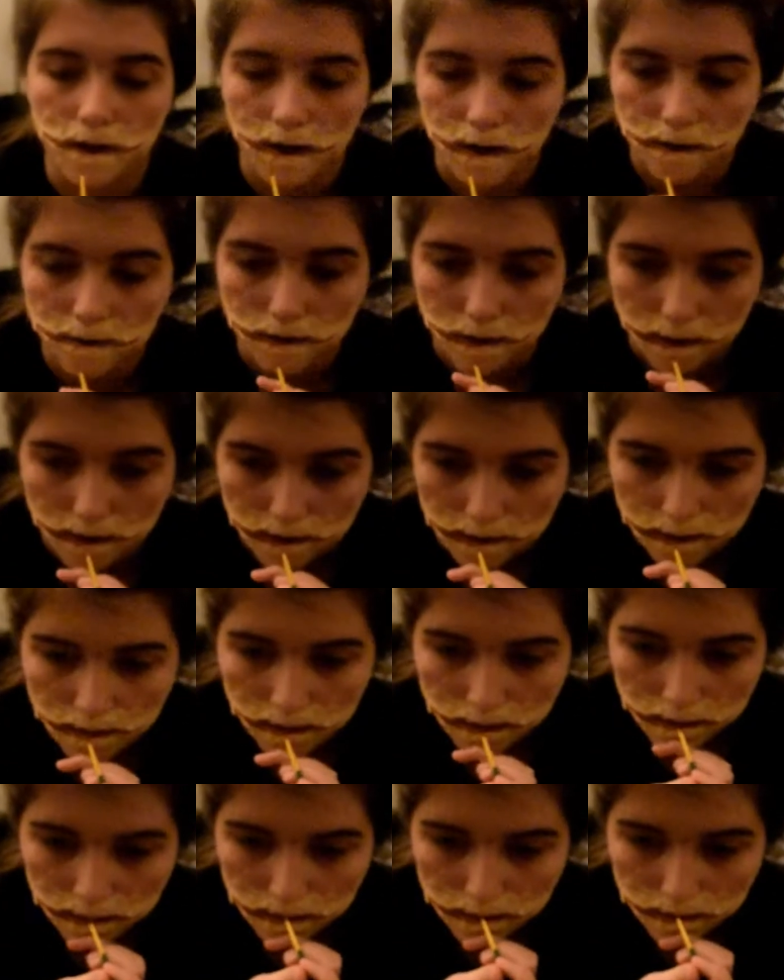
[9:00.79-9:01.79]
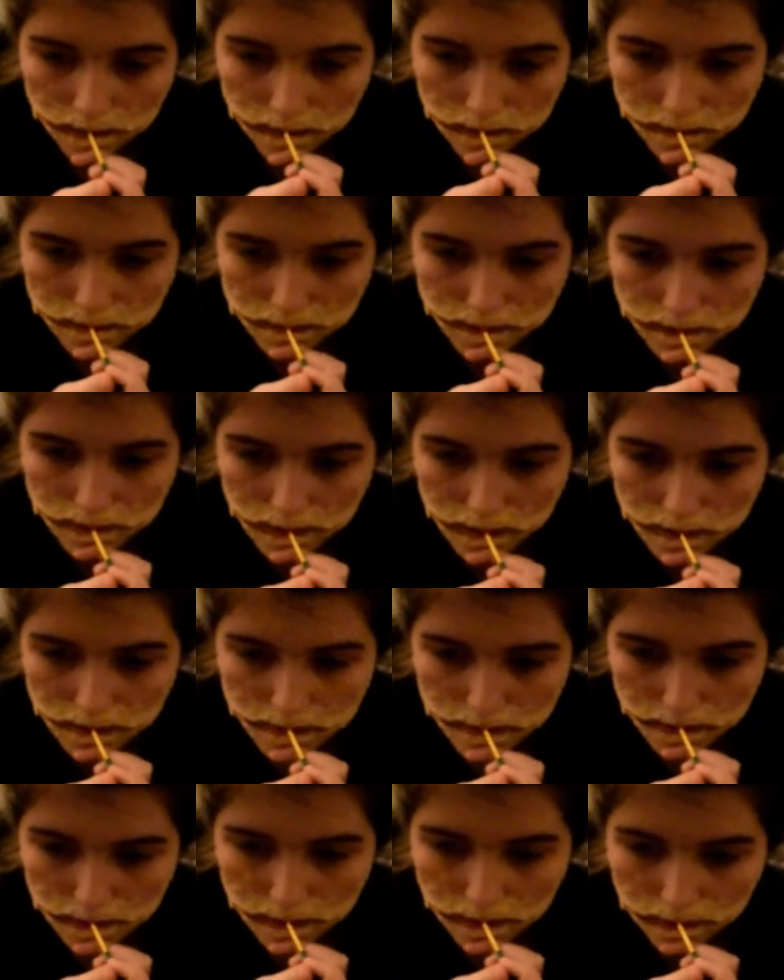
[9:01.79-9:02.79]
outline just
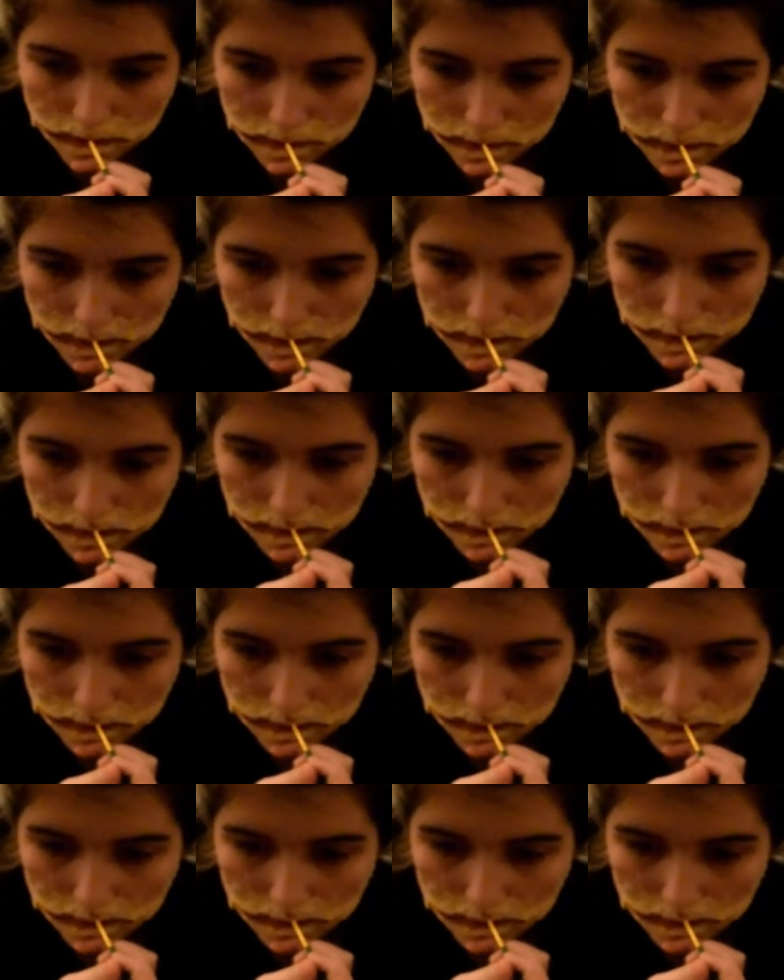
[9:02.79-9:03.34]
over